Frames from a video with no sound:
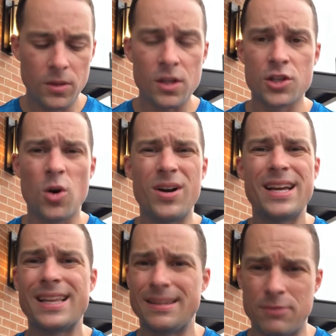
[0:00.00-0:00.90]
So
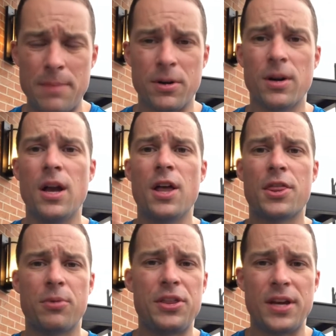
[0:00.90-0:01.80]
remember,
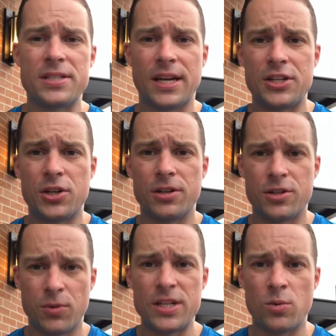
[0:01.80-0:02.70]
3 things to get you
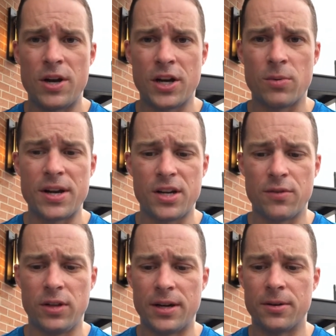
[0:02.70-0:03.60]
to reason why you're going to write a
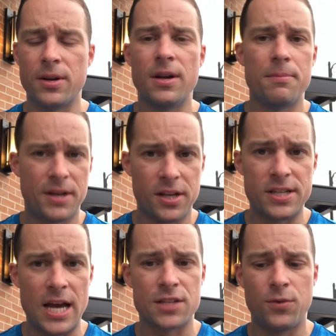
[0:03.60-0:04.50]
cover letter. Because it's
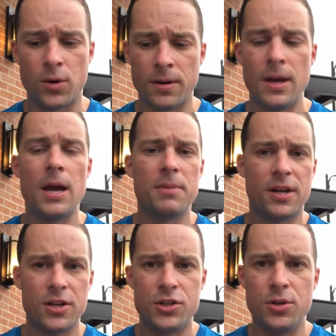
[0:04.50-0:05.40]
asked for,
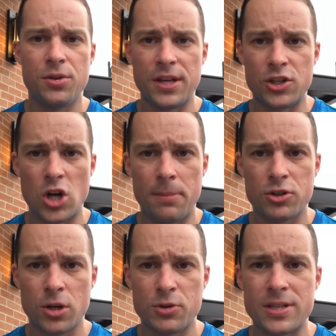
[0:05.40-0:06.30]
because you think the job
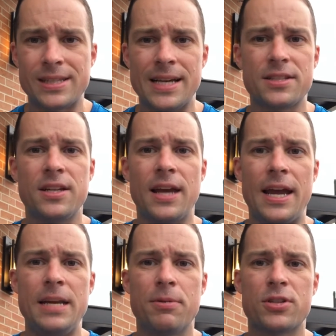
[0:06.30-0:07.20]
description is less than an
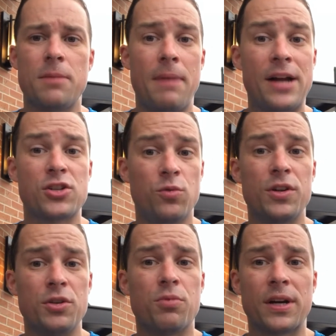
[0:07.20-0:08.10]
80% match of
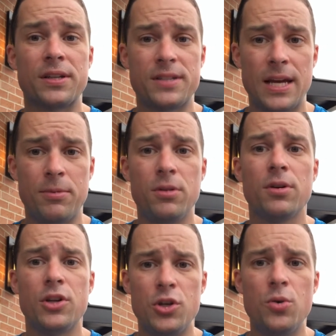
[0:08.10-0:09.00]
what you bring to the table,
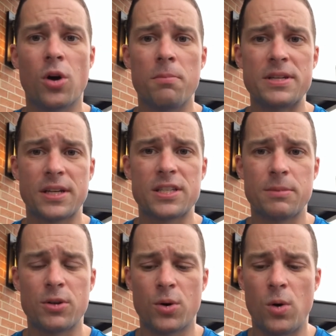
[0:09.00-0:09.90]
you are missing
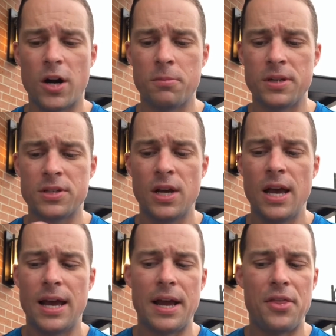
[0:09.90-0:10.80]
some of the requirements,
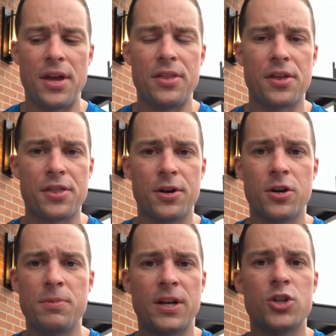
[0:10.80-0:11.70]
and then the
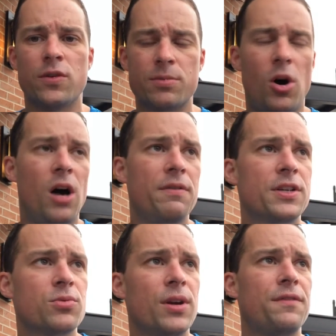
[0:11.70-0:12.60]
third, because you have some
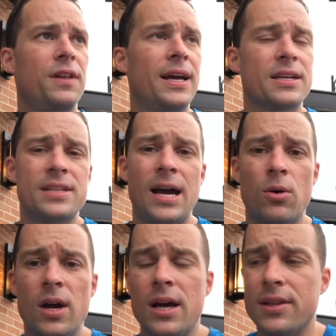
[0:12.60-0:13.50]
obvious red flags. Now,
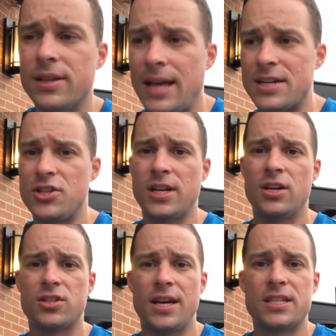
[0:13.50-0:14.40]
the last thing I'll
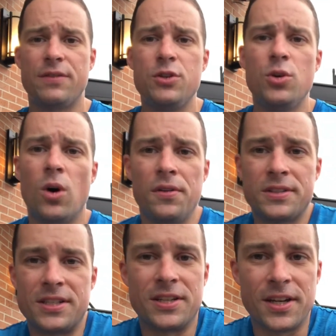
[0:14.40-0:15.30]
say is if you do all this,
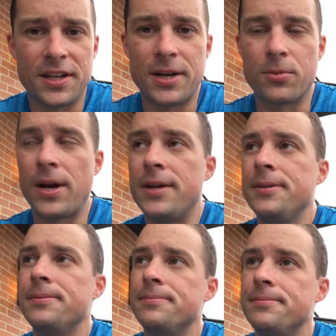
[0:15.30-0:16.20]
is it going to get read?
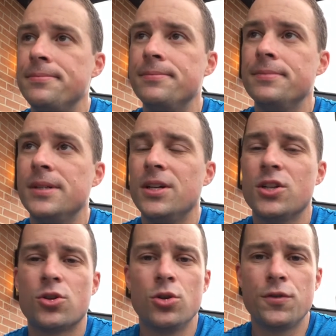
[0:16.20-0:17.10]

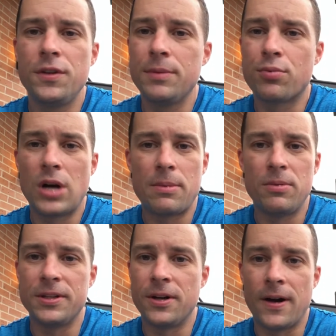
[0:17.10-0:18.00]
Truthfully,
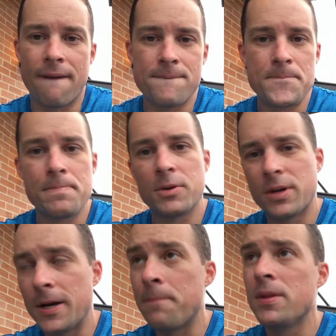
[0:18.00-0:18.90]
probably not,
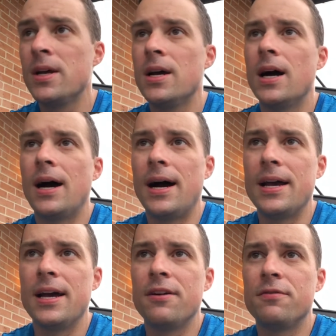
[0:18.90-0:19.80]
okay?
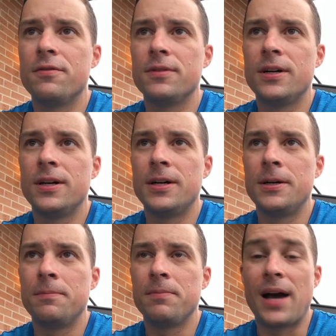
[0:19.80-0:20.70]

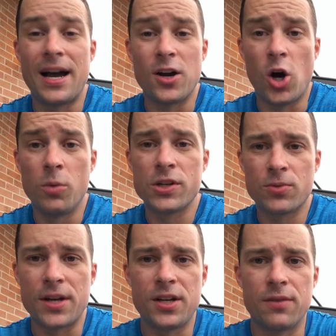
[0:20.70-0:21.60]
I always
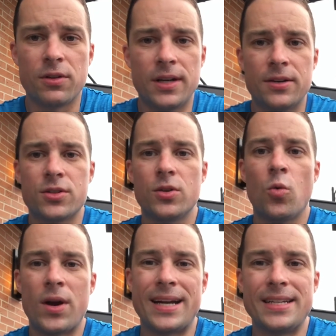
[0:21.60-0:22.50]
read cover letters
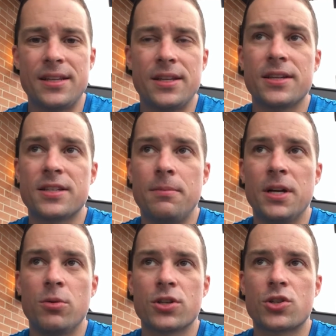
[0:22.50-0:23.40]
when I didn't think
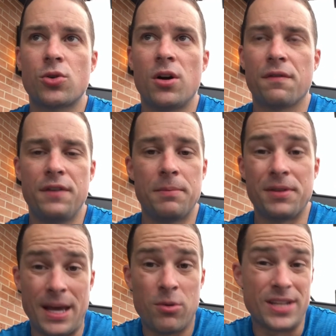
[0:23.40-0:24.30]
somebody was a strong fit,
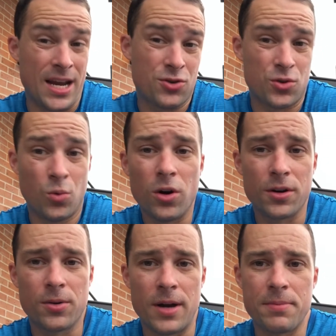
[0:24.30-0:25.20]
but that was extra work, right?